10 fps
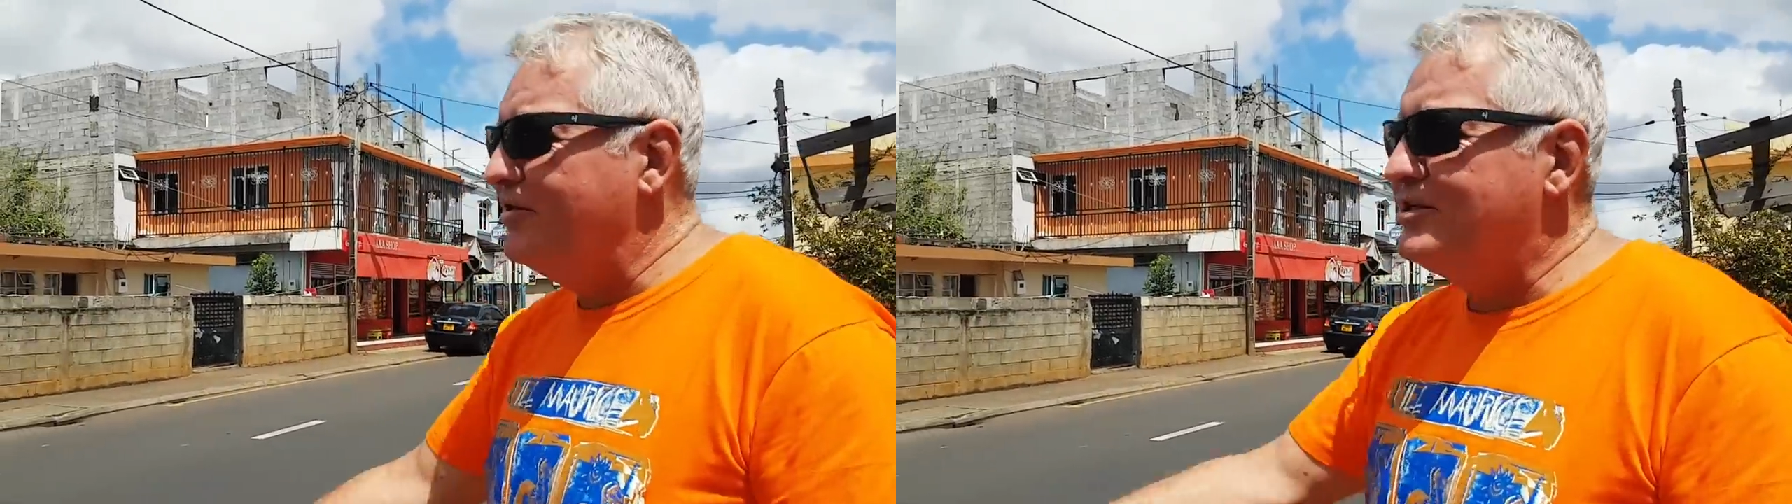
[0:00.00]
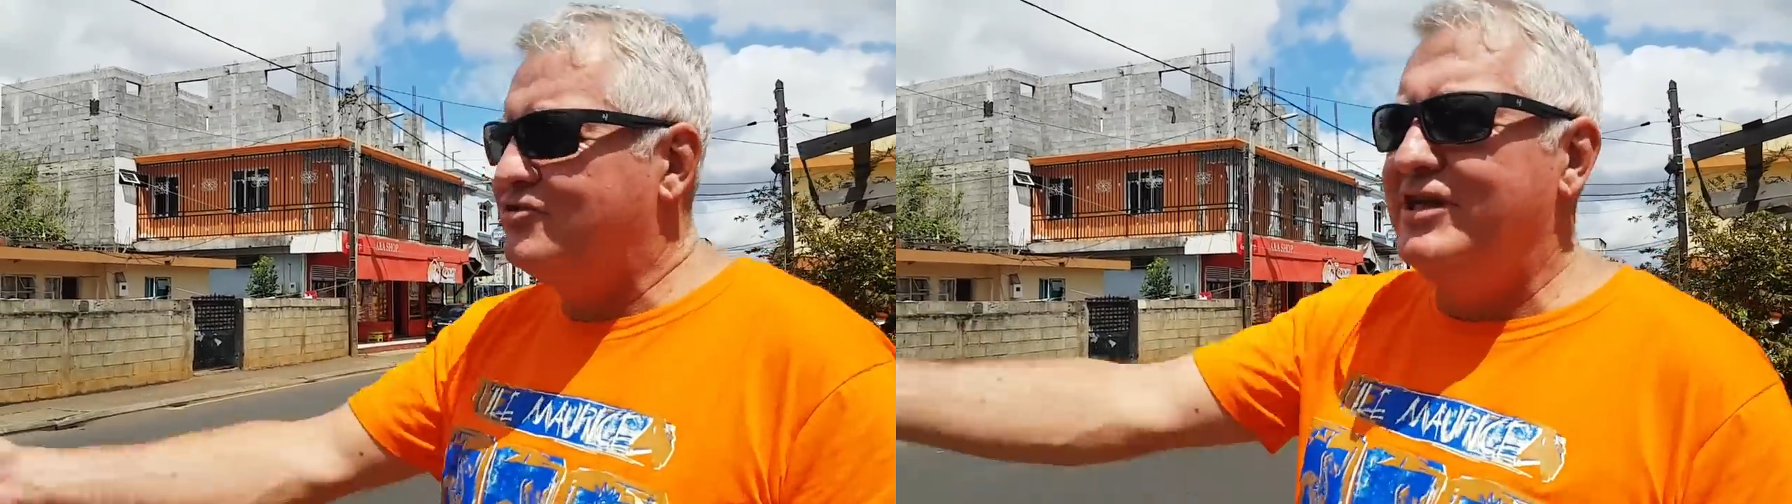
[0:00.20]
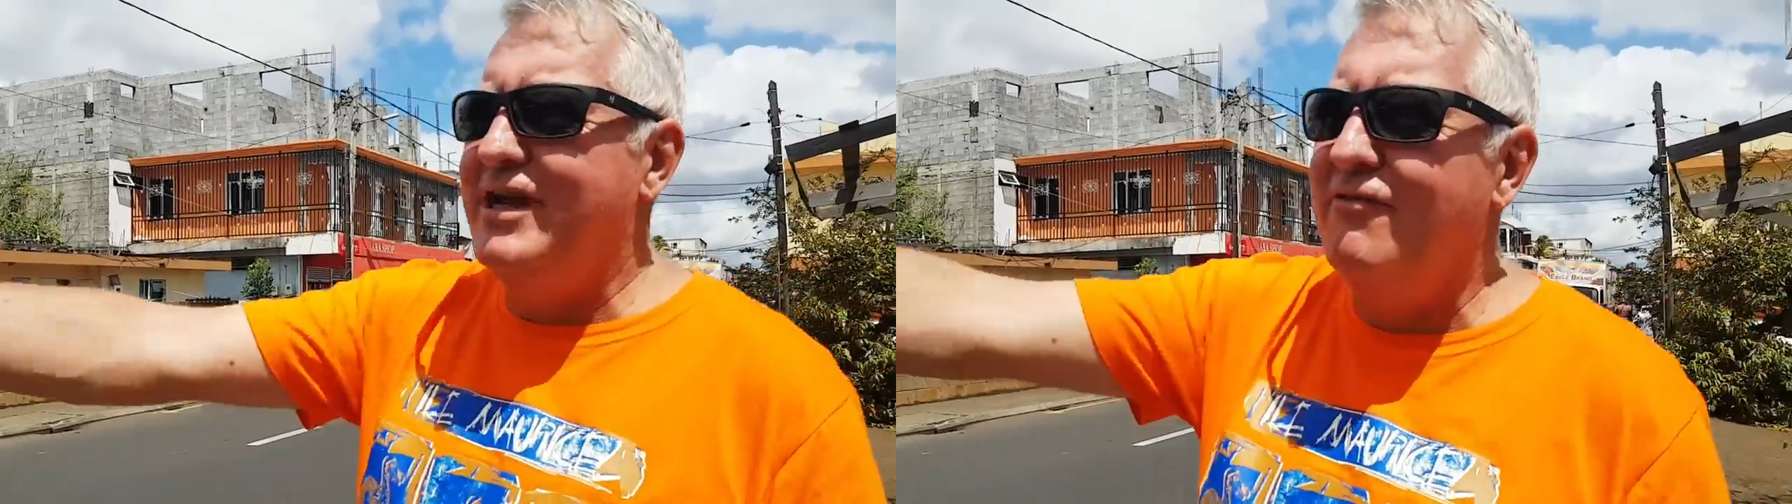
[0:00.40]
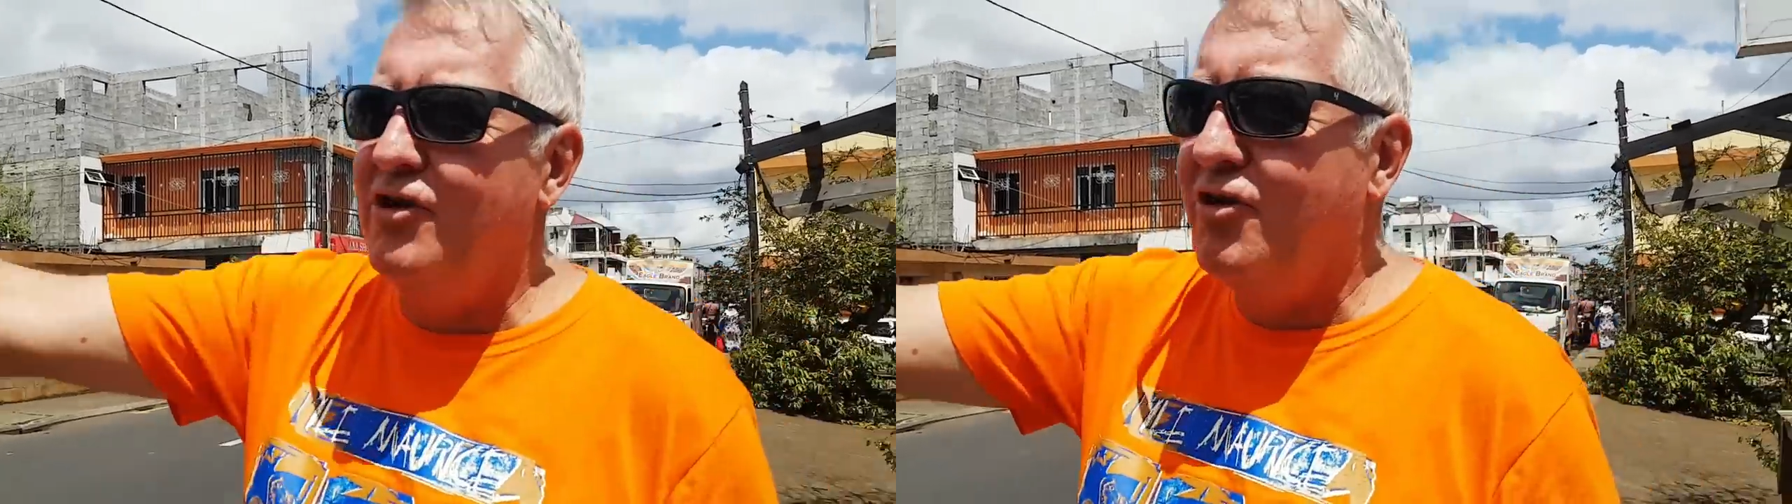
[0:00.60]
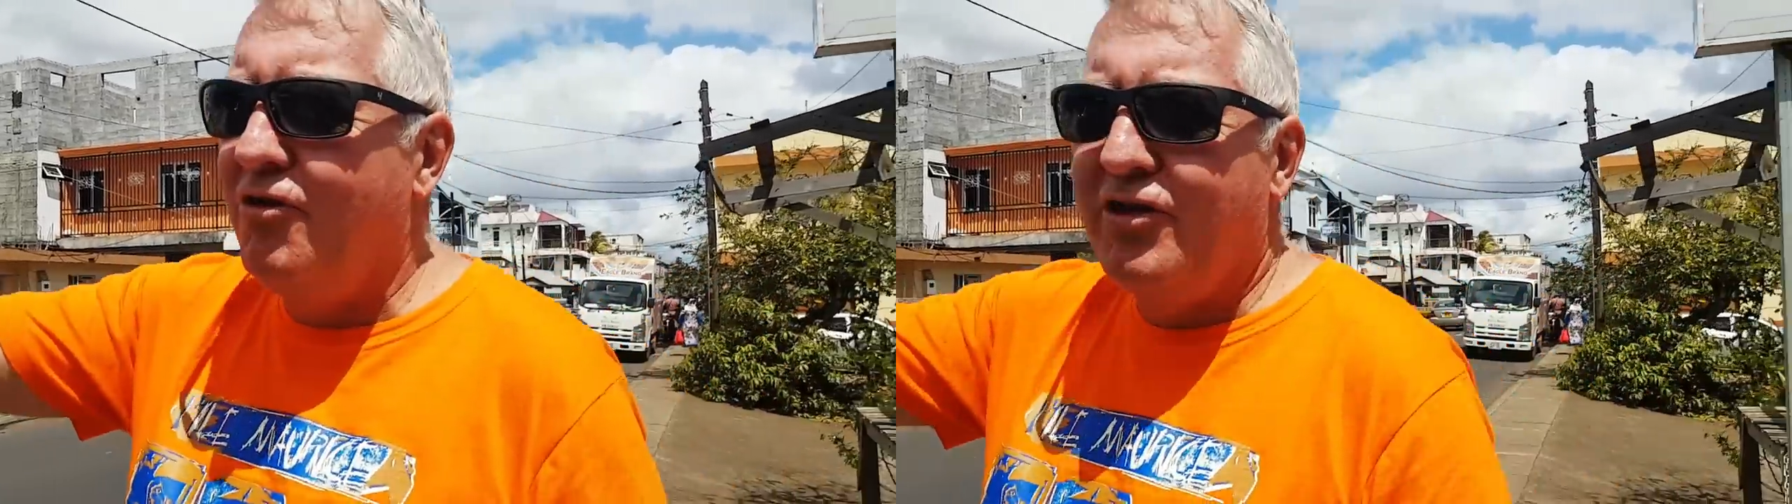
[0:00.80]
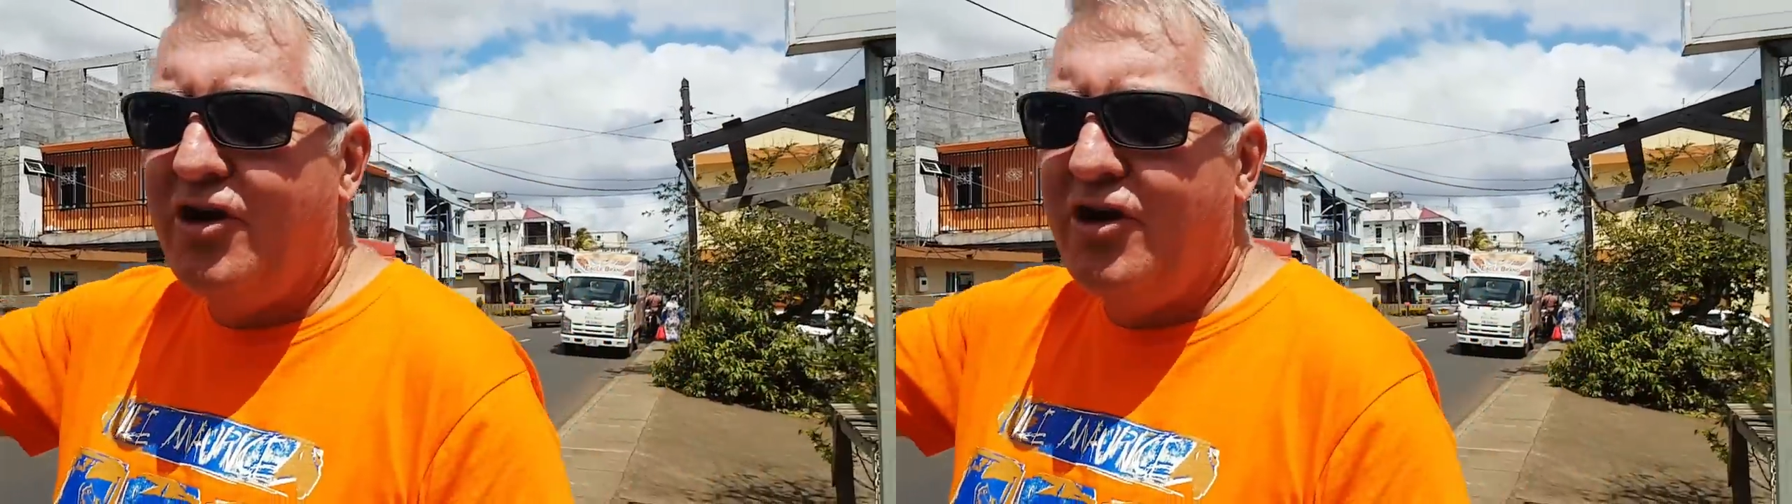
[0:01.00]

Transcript: on the street, have a look at all the